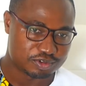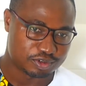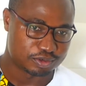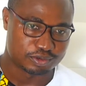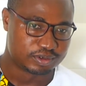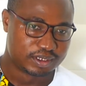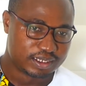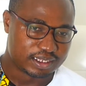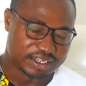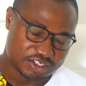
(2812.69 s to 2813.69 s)
So
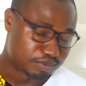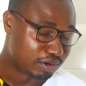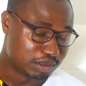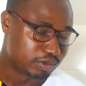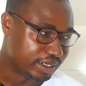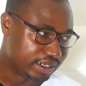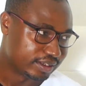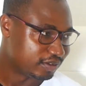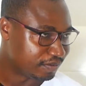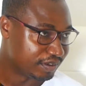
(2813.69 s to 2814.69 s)
there's a problem you're in there
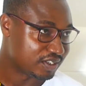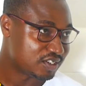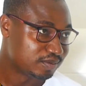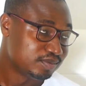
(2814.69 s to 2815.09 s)
to fix.